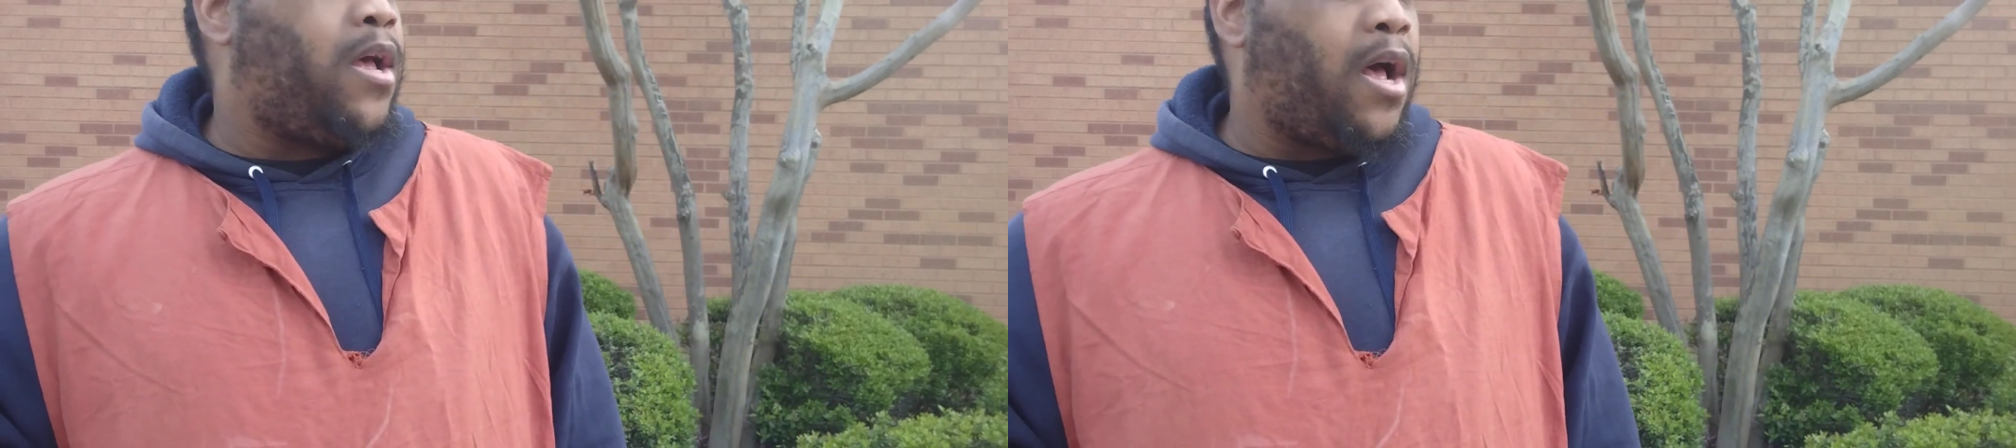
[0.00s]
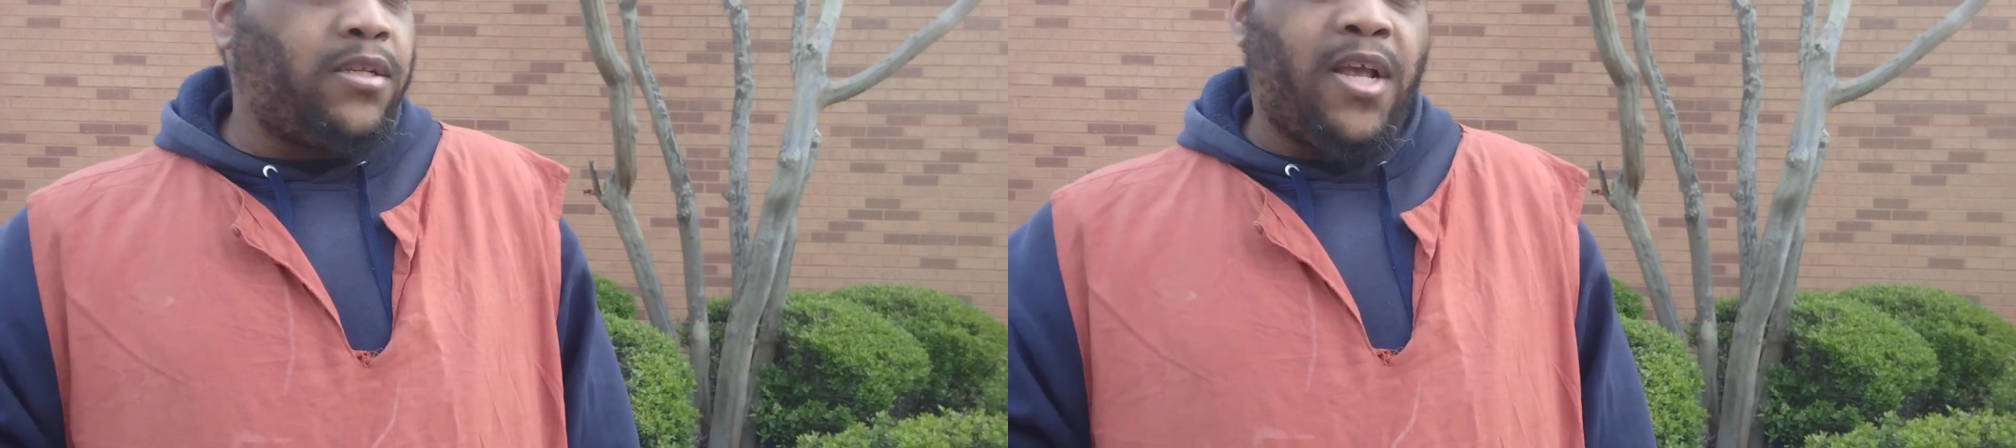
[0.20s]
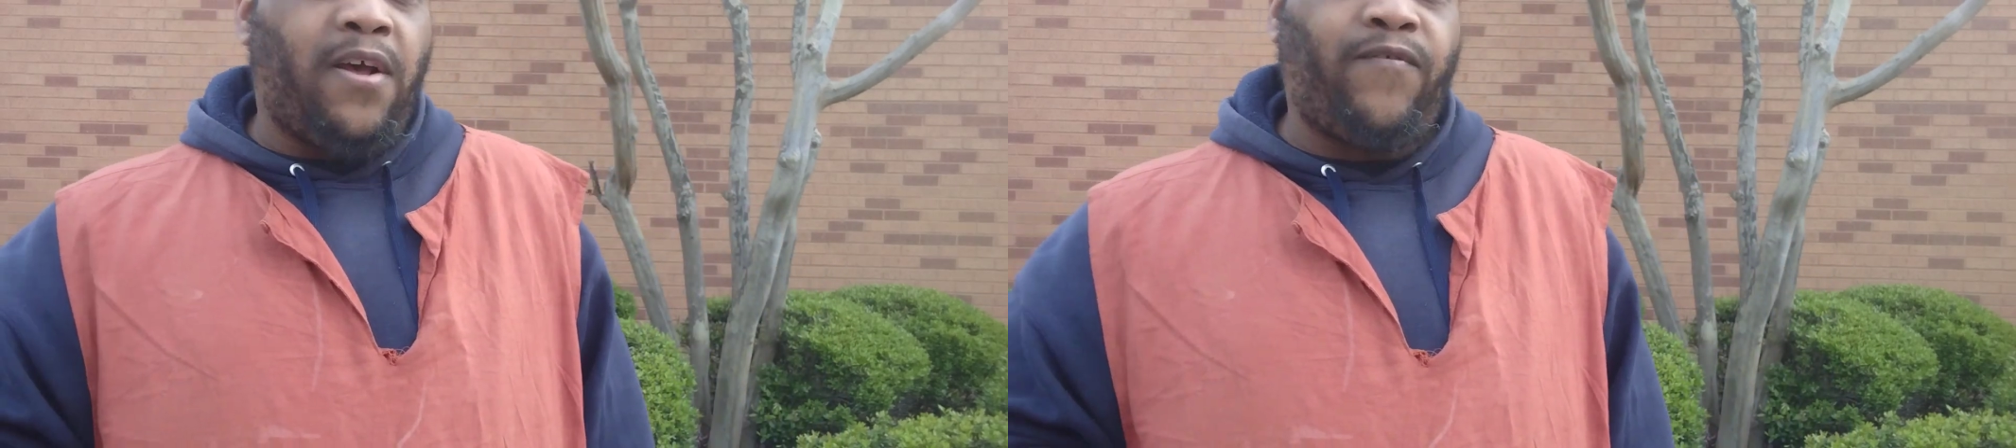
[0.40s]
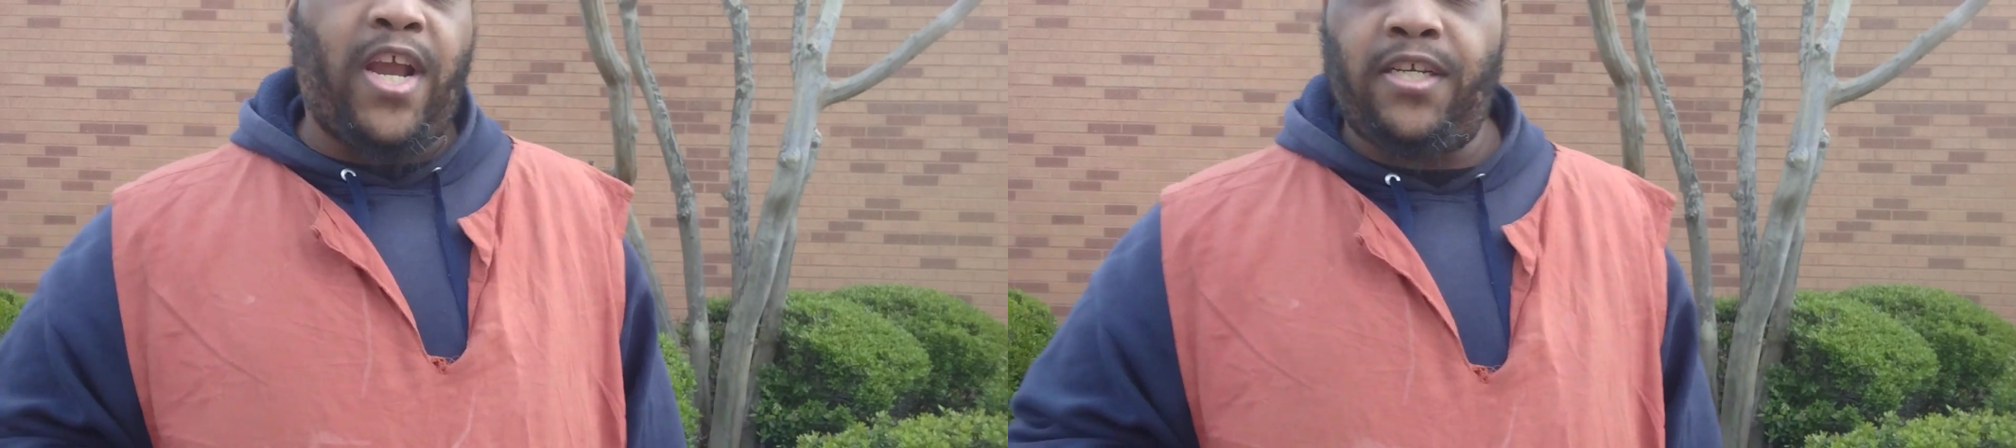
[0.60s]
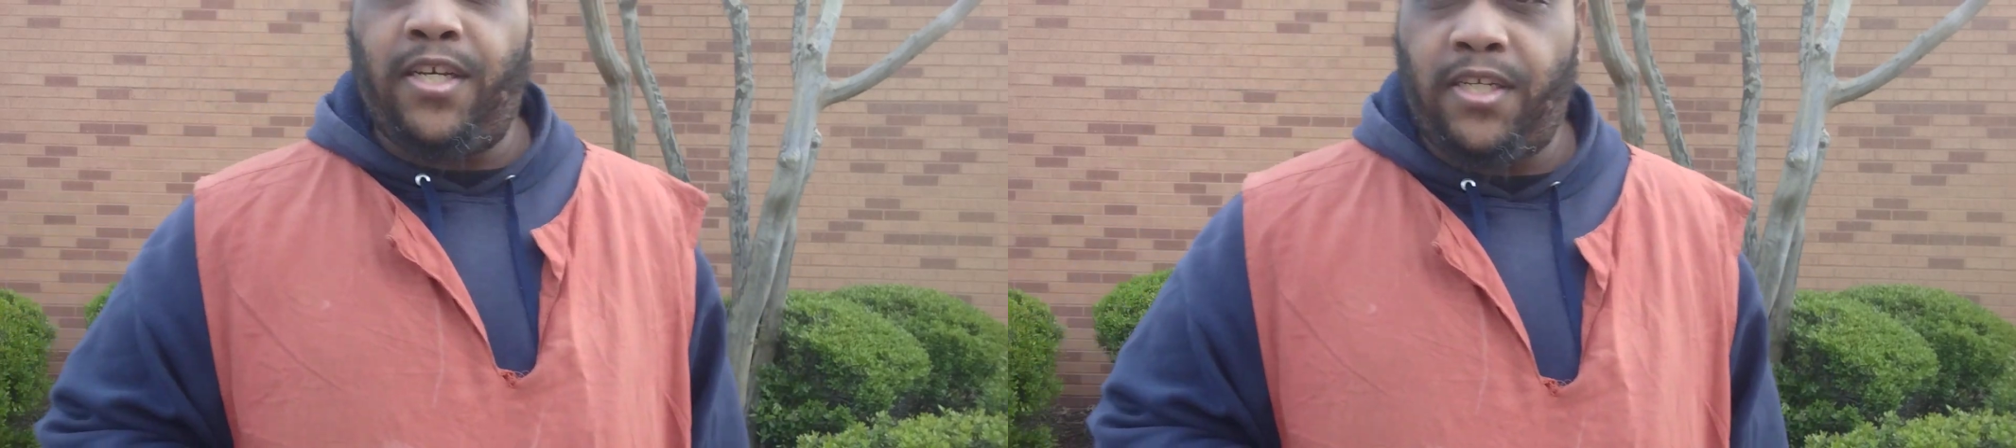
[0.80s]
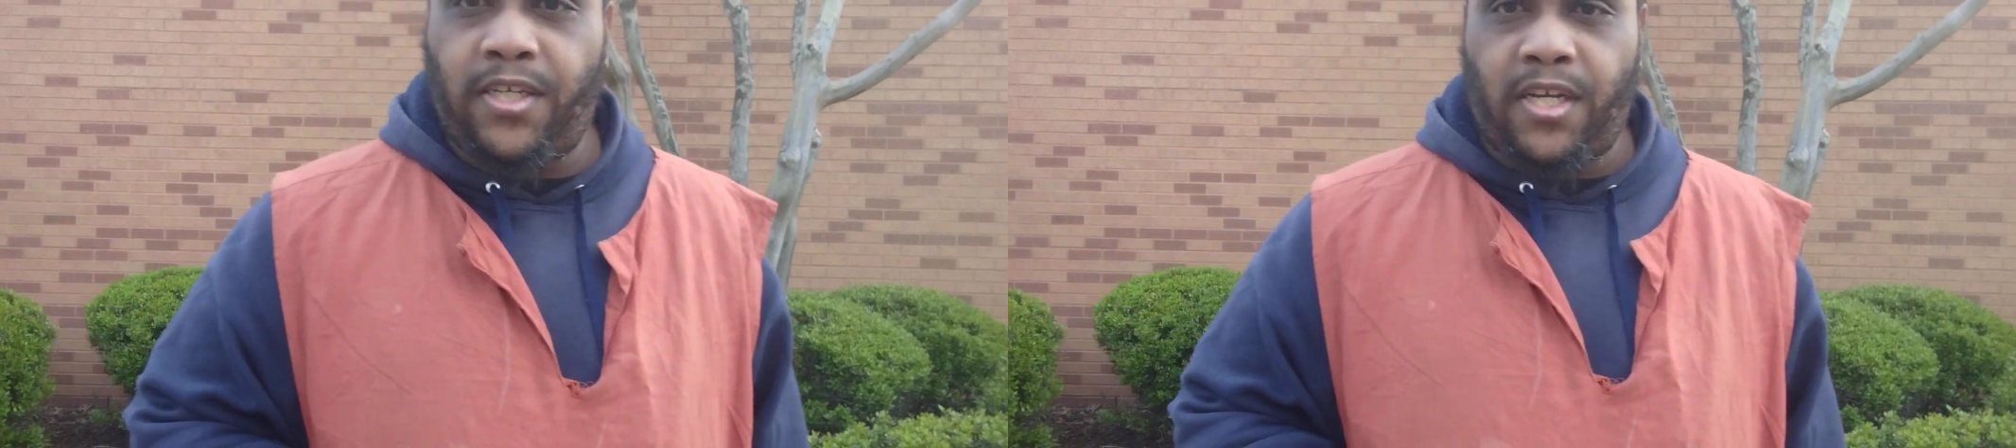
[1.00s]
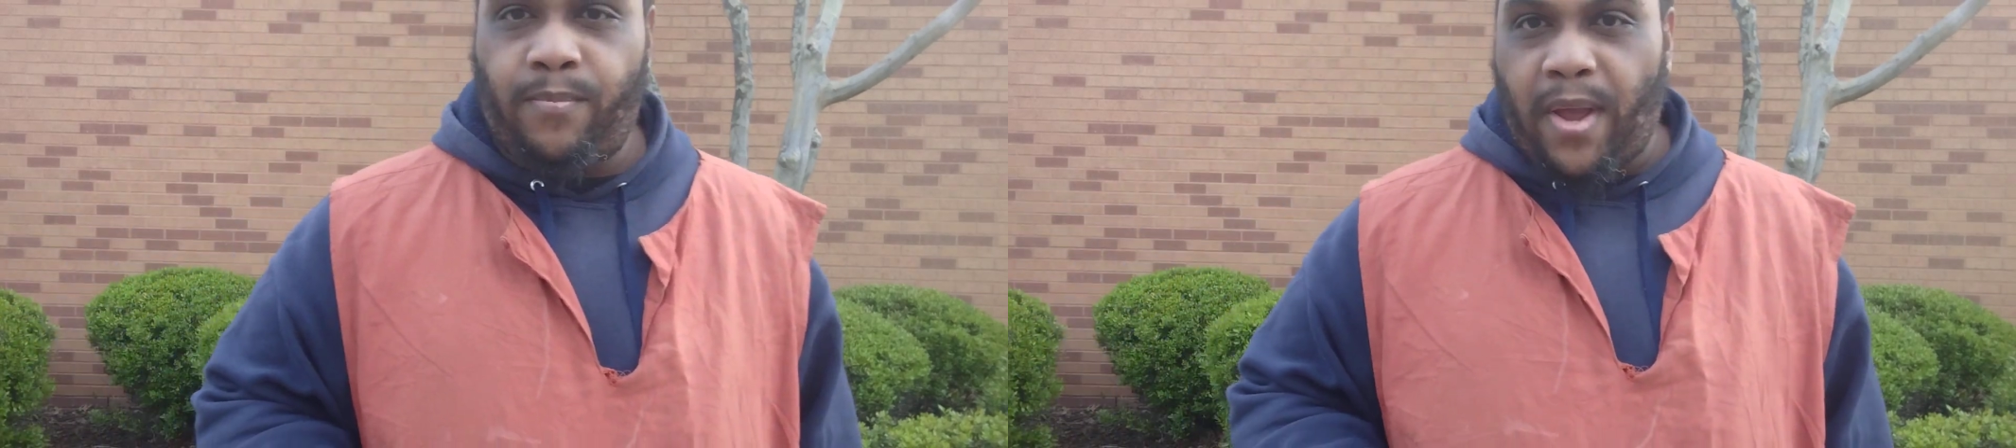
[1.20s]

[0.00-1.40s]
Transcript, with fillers: our salvation is just